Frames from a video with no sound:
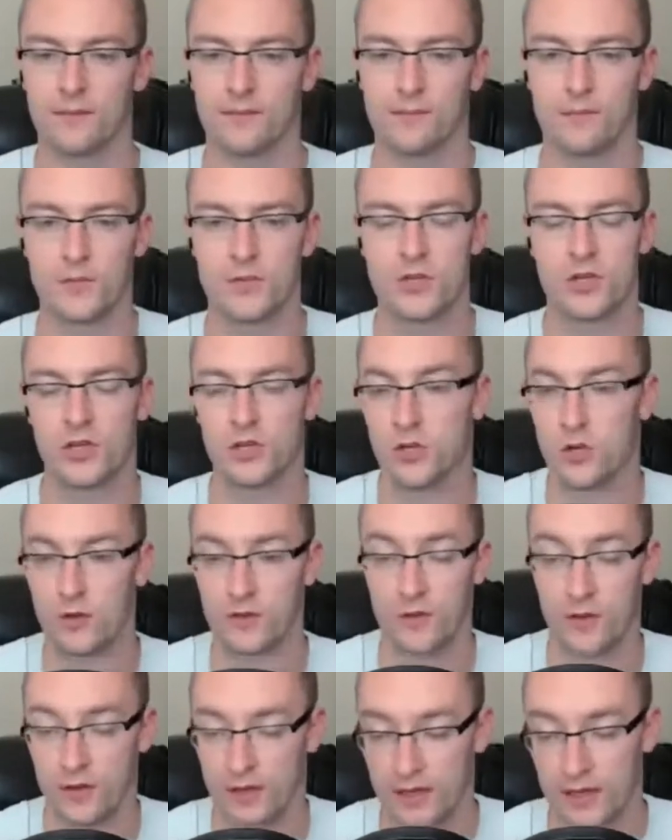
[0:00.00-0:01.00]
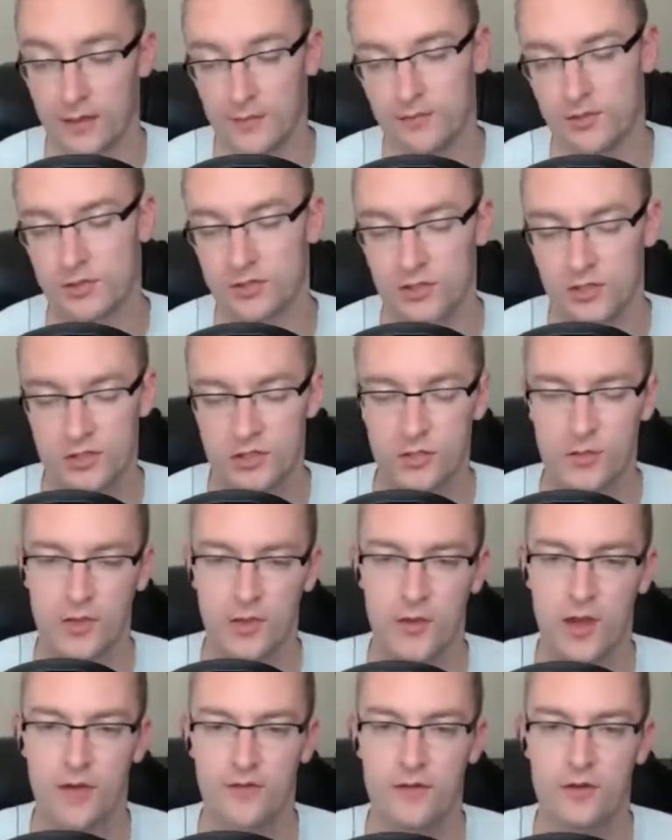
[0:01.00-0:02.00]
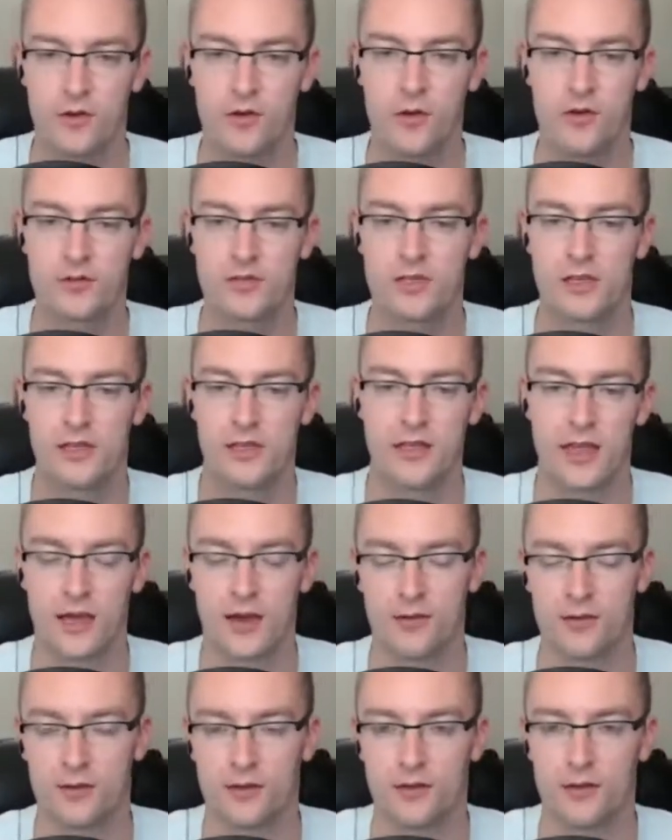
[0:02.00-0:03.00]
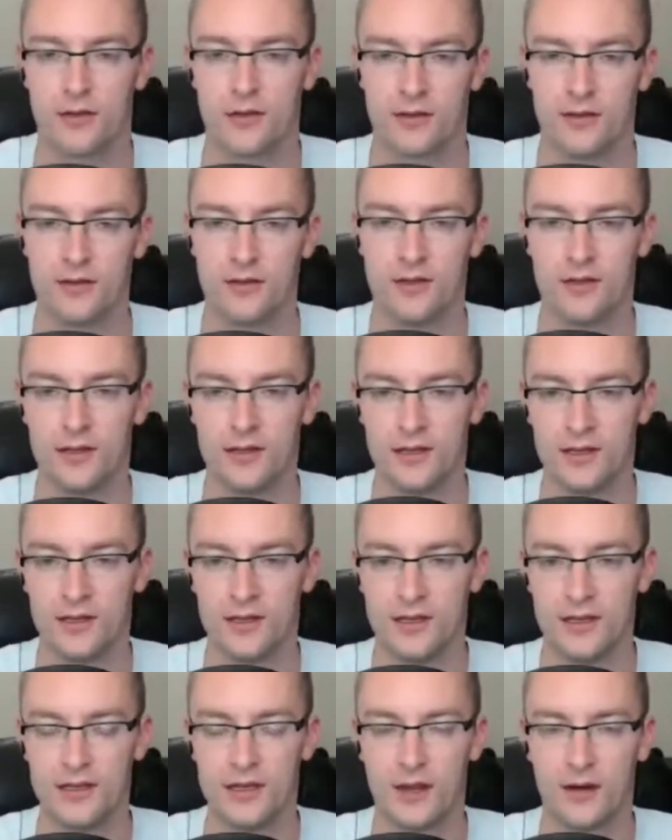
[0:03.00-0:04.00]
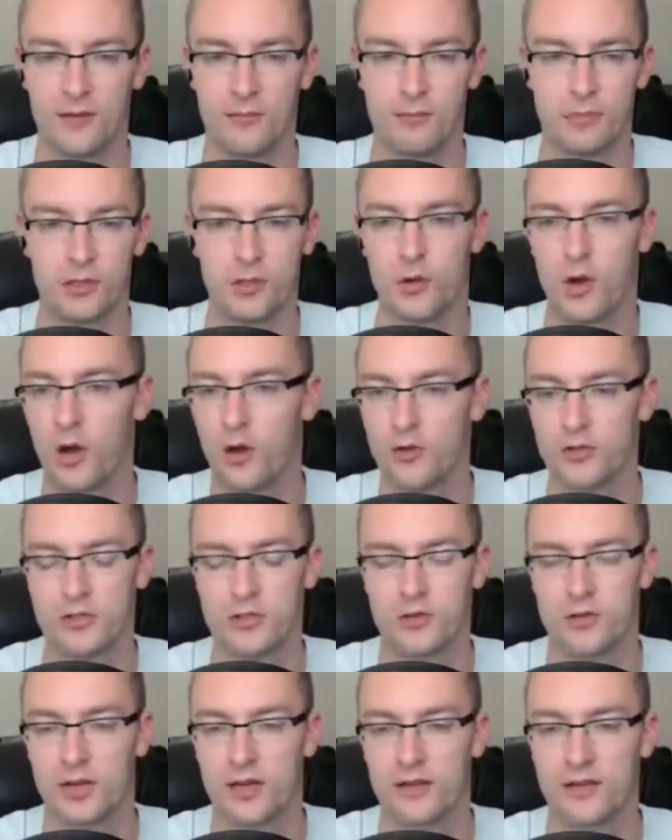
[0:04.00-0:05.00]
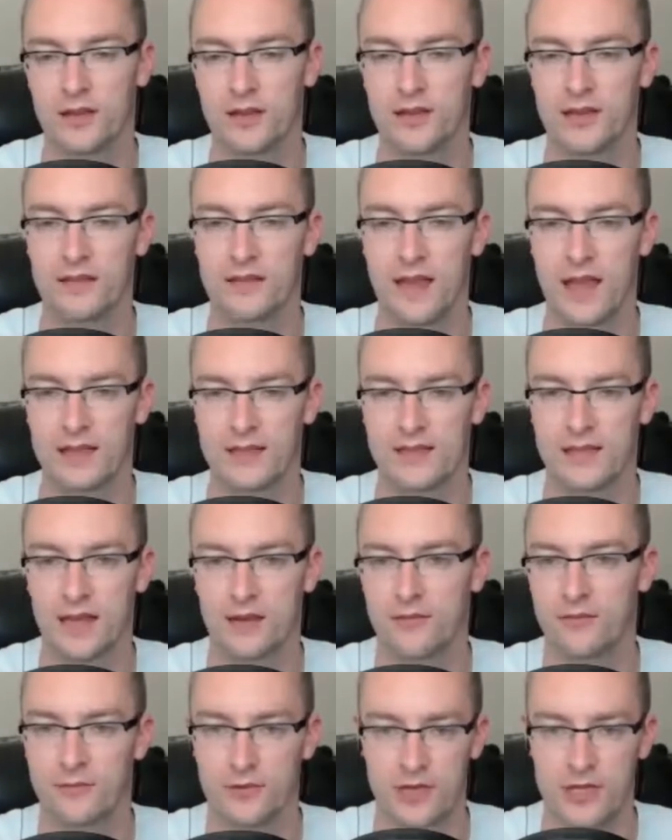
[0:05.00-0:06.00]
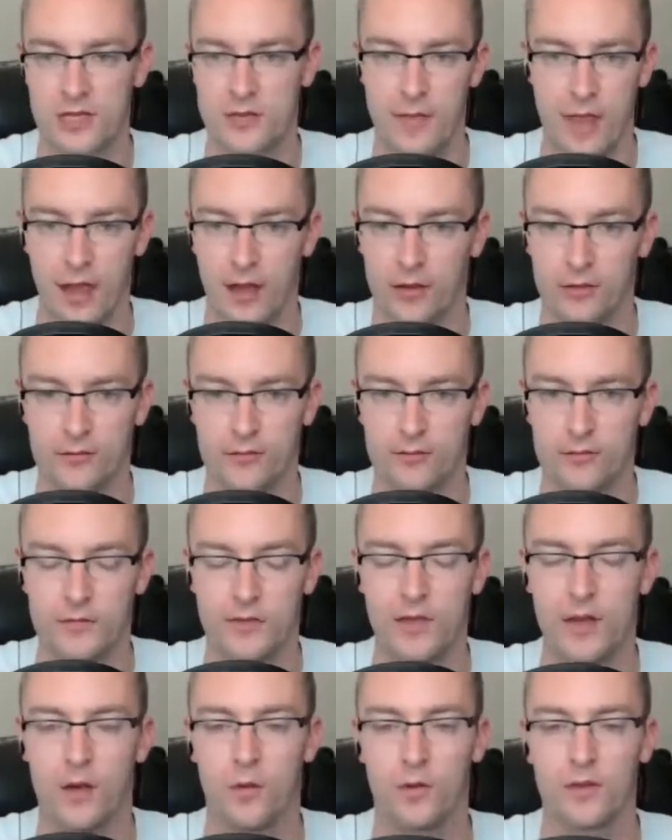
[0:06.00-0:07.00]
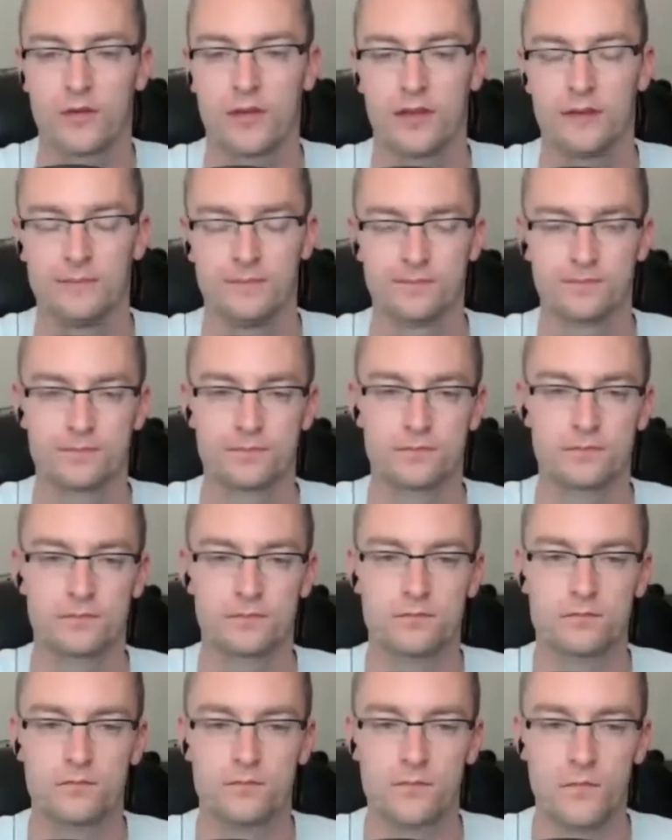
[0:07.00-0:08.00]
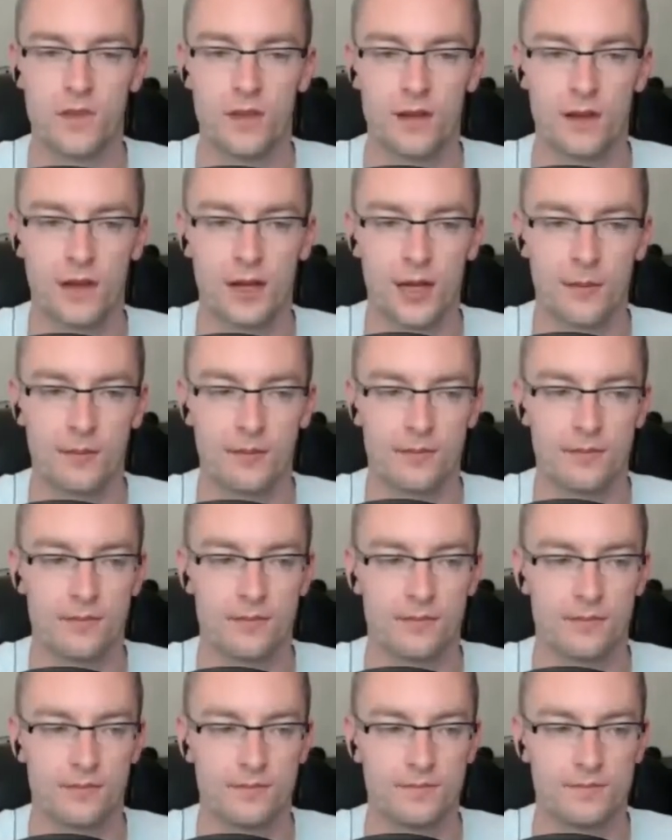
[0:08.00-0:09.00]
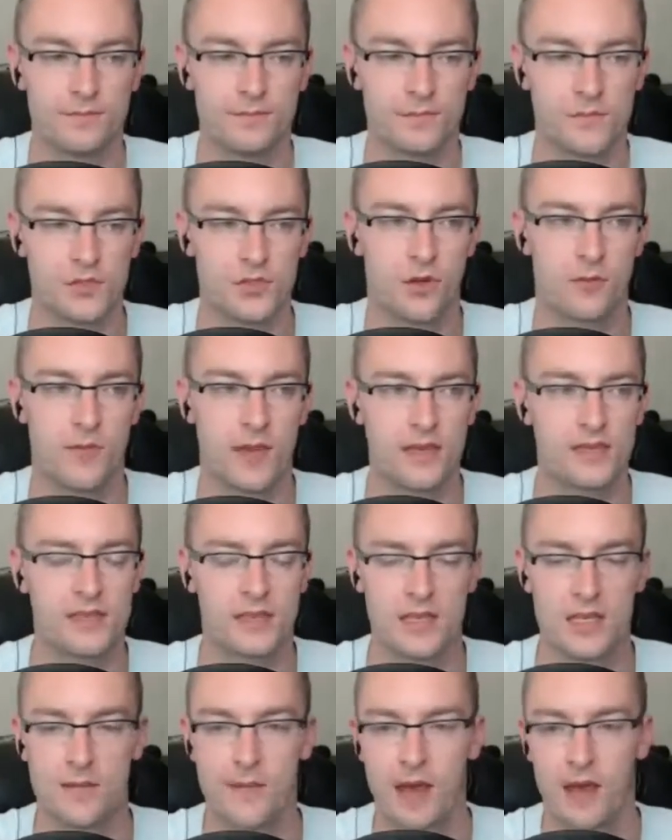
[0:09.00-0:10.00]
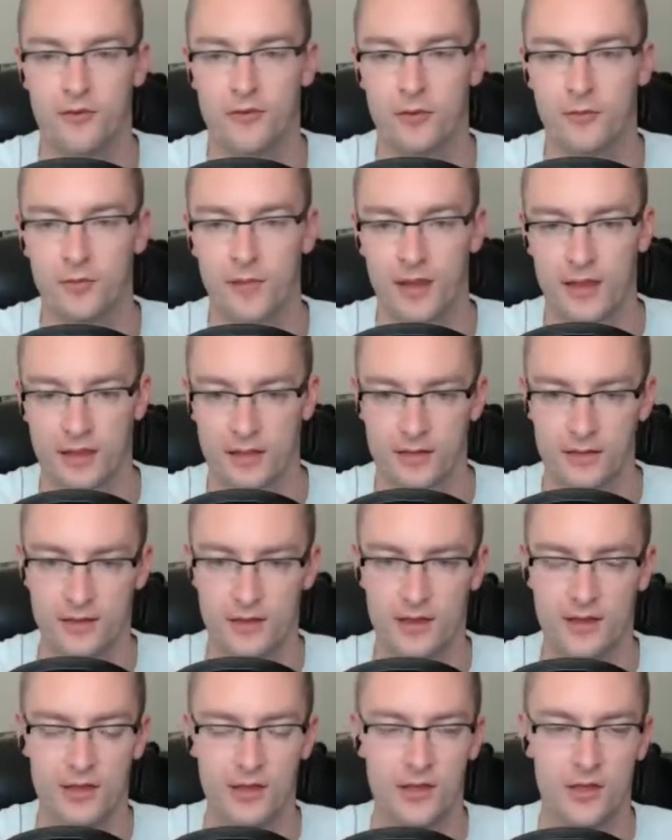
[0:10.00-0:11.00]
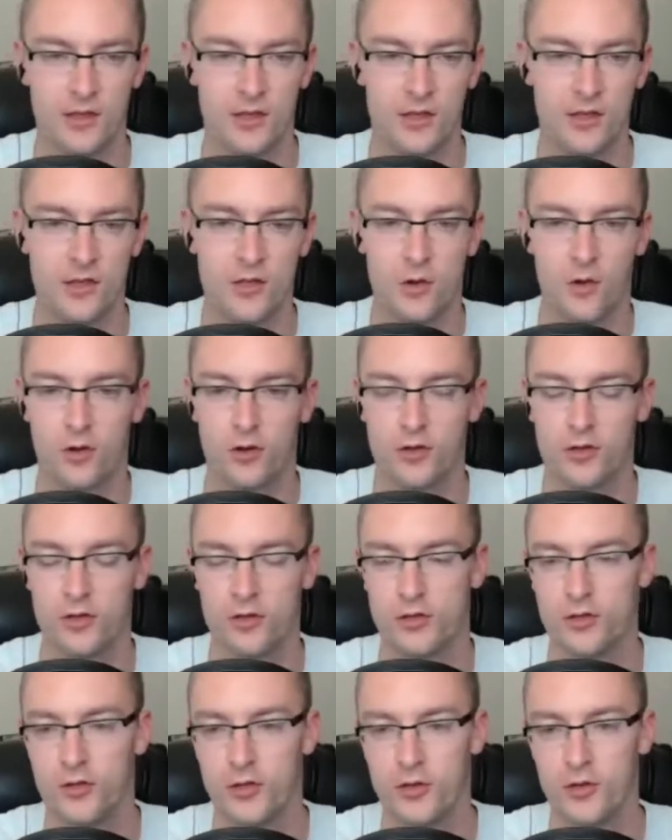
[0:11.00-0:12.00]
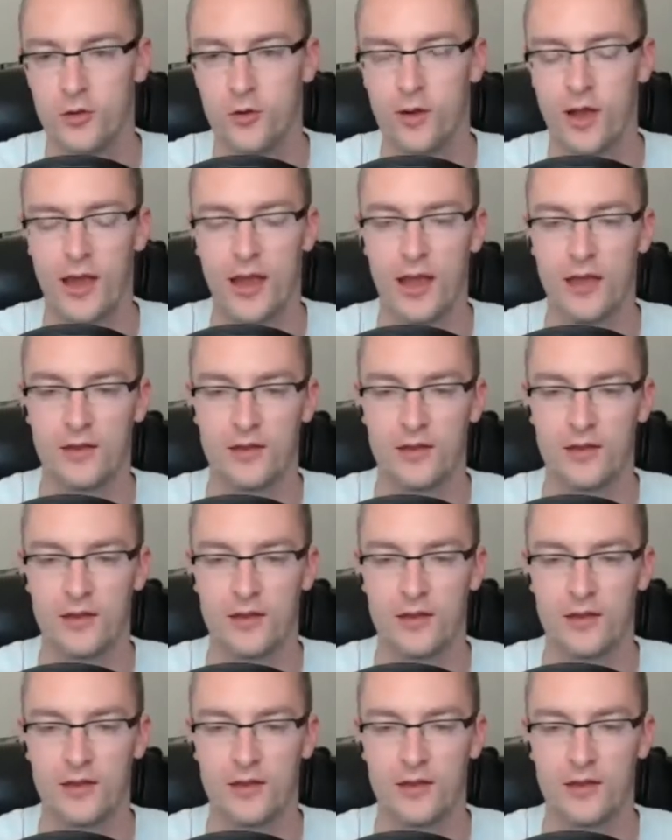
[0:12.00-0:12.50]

which you can do if you, I'm assuming you have your own hosting account. You can get, Bluehost or anything like that. It's got free email, with it. So basically email from like you@you.com,